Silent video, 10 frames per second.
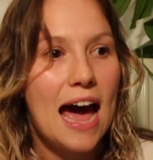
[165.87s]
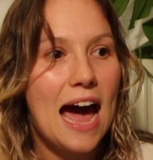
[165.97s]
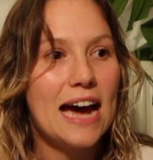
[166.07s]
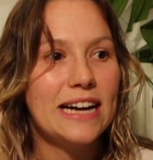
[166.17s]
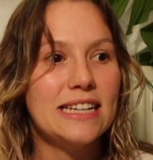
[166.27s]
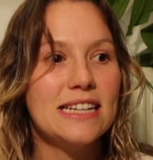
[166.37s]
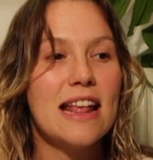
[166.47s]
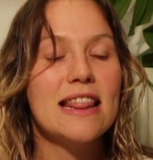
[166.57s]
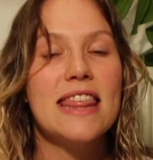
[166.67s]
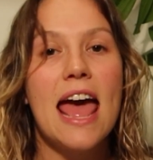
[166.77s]
and
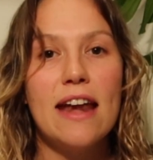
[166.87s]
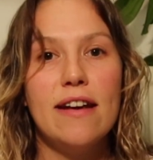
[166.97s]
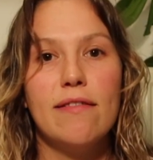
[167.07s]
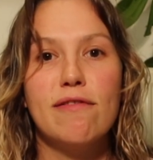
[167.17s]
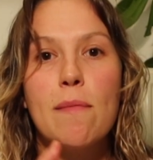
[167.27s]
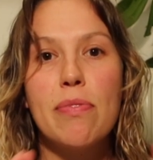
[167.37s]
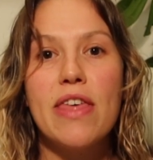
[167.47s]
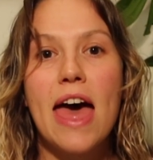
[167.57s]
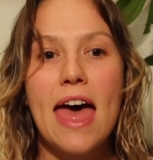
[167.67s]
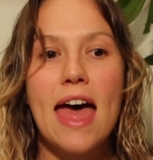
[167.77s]
then from
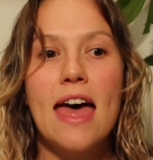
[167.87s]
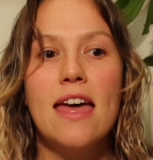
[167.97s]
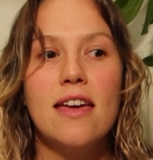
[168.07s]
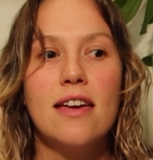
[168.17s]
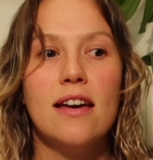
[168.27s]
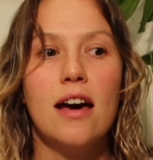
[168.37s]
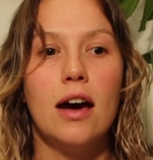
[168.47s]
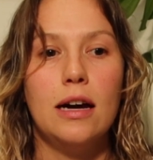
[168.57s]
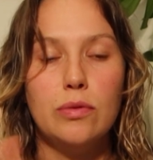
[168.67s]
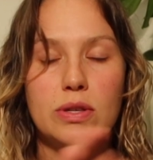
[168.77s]
there
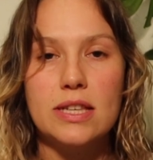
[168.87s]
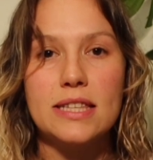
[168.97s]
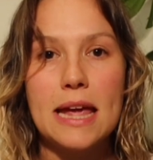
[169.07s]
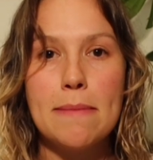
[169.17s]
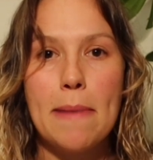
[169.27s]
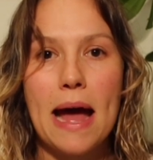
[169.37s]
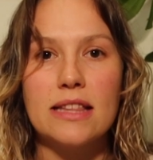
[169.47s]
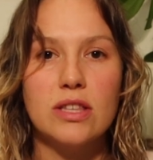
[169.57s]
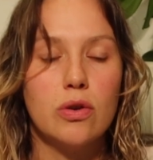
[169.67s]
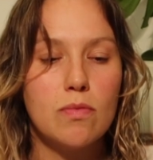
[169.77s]
I was the same band,
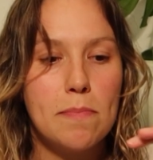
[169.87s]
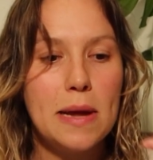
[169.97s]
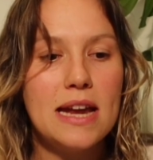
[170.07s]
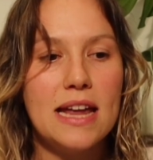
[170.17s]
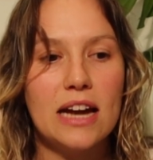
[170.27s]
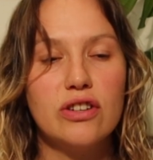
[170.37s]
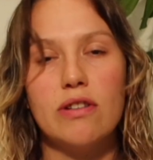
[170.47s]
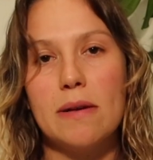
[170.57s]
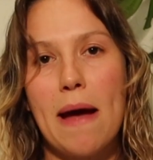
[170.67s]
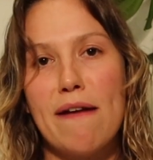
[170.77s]
so
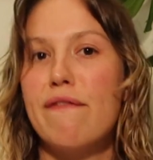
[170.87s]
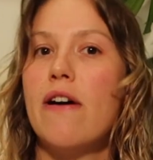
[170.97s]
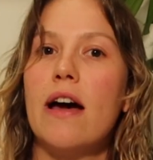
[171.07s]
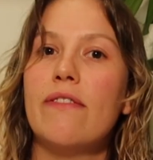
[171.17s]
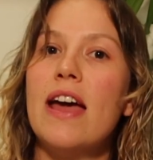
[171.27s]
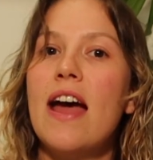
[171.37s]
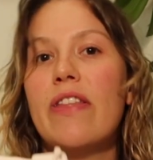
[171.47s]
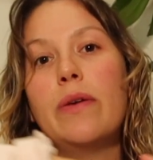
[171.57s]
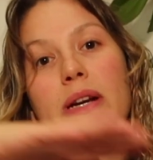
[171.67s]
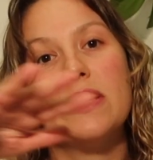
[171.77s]
paediatric band 5, and
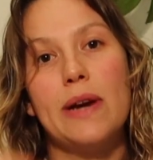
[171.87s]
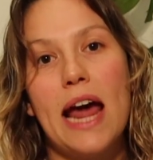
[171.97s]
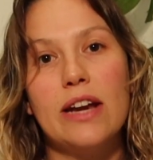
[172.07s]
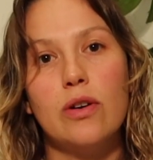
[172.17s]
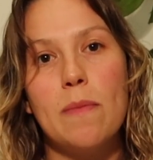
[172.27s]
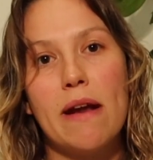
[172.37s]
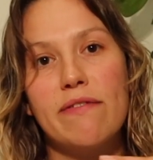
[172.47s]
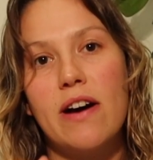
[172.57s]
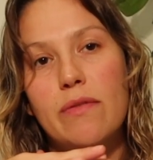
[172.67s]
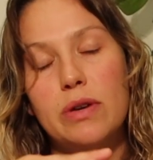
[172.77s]
then I went to an adult band
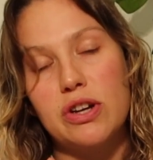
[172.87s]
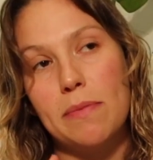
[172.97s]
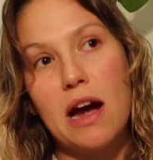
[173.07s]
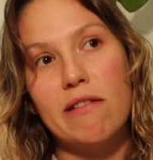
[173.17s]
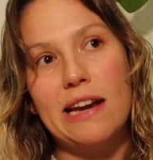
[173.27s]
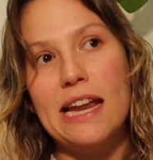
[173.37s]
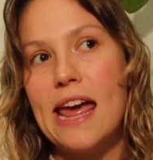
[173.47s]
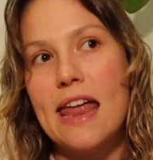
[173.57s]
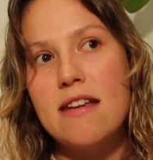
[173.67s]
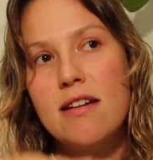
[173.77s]
5, which I'm currently
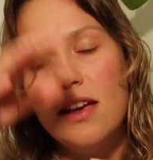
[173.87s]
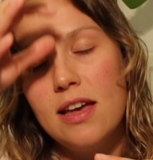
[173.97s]
in,